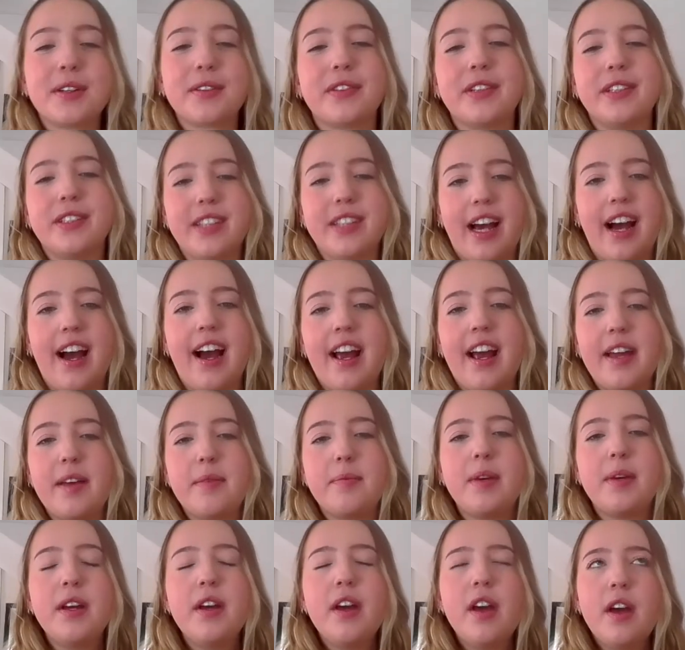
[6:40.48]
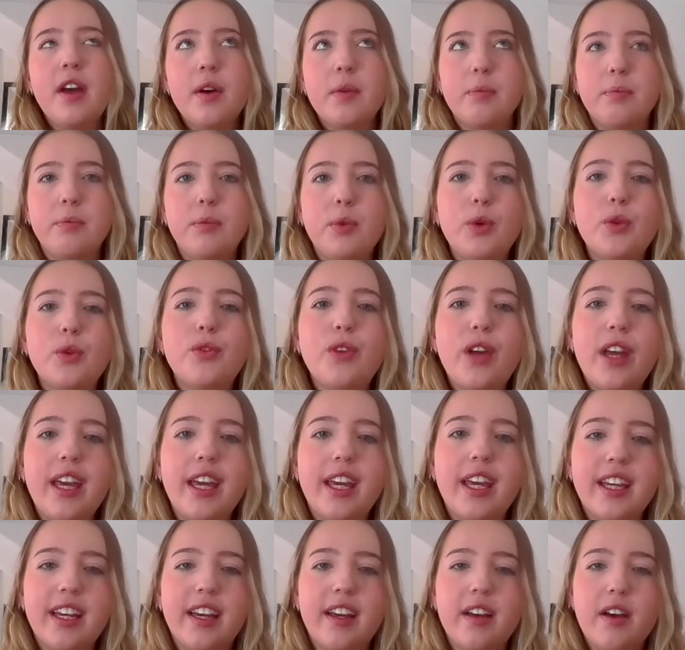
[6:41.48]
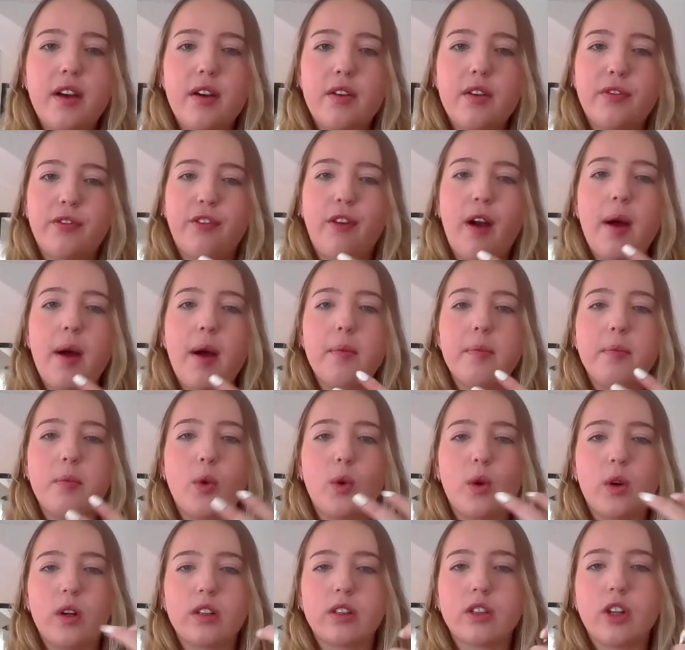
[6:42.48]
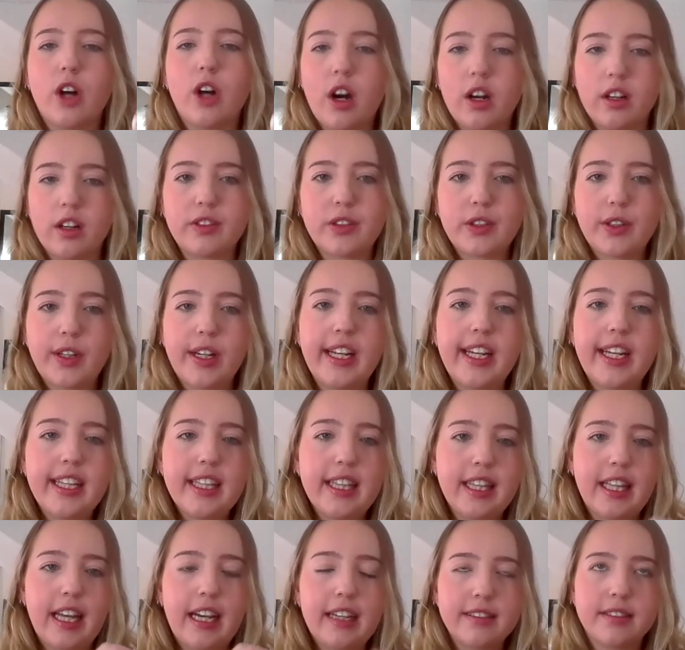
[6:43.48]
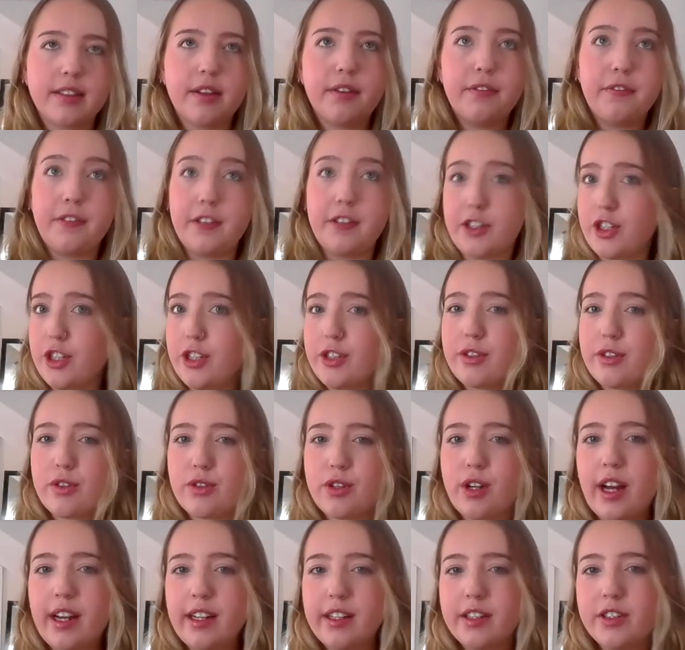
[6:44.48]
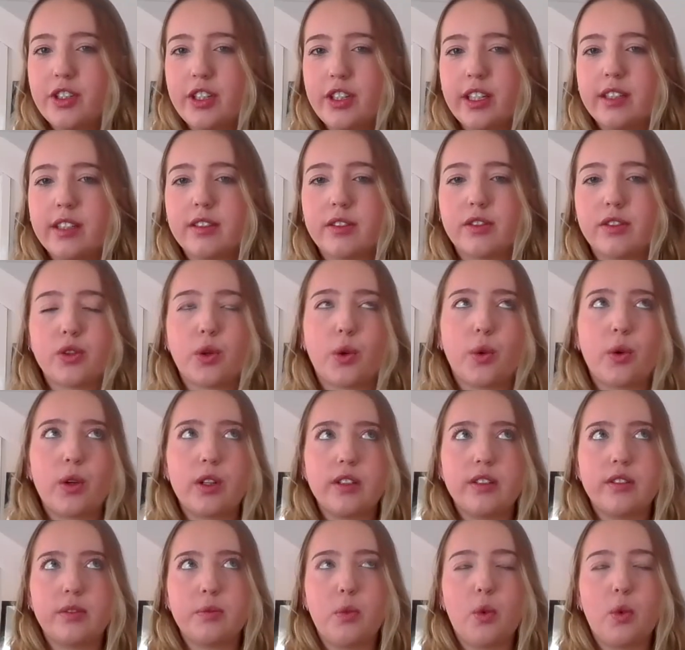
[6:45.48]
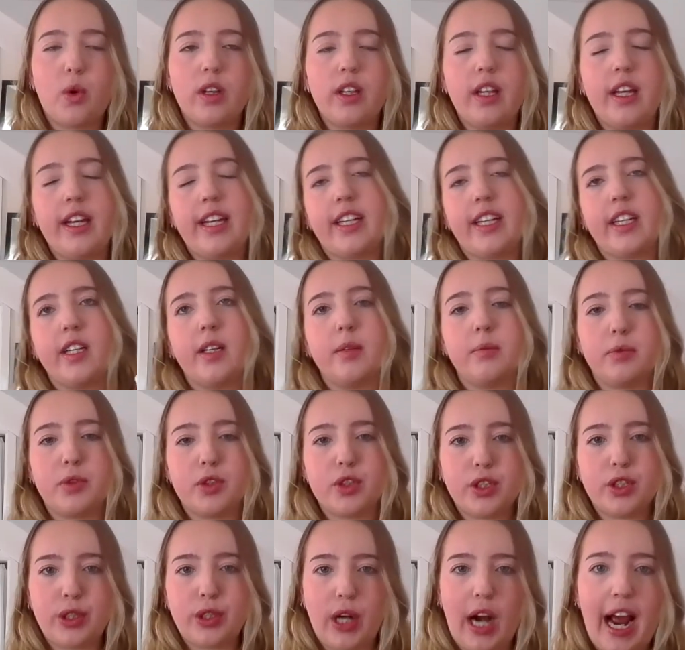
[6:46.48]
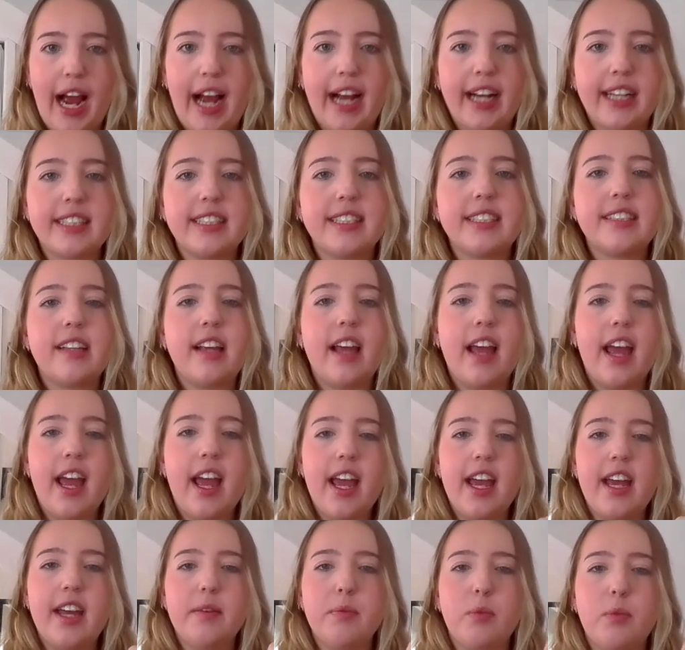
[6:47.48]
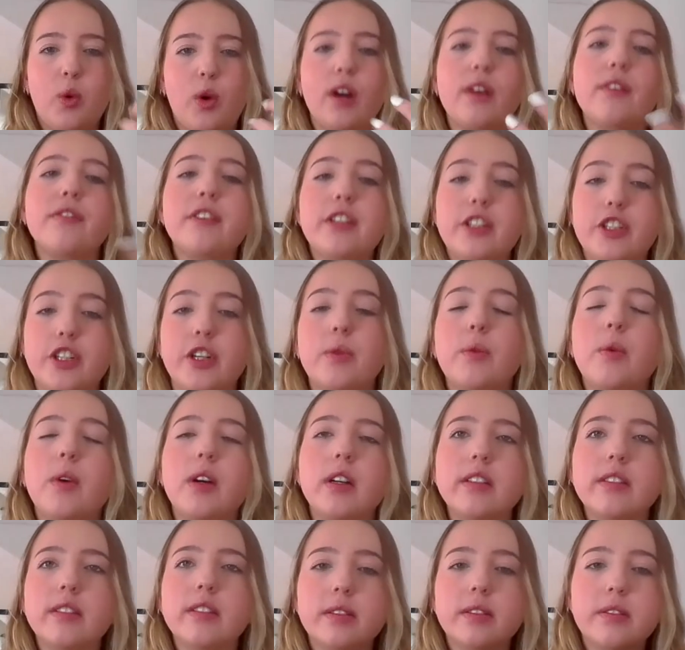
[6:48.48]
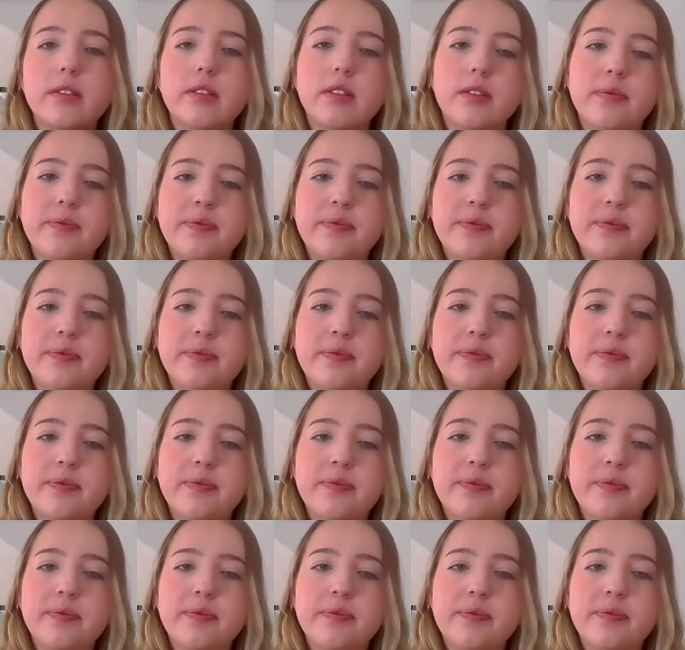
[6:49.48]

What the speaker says: over time, moving from more concrete, less efficient strategies towards more like abstract and more efficient ones.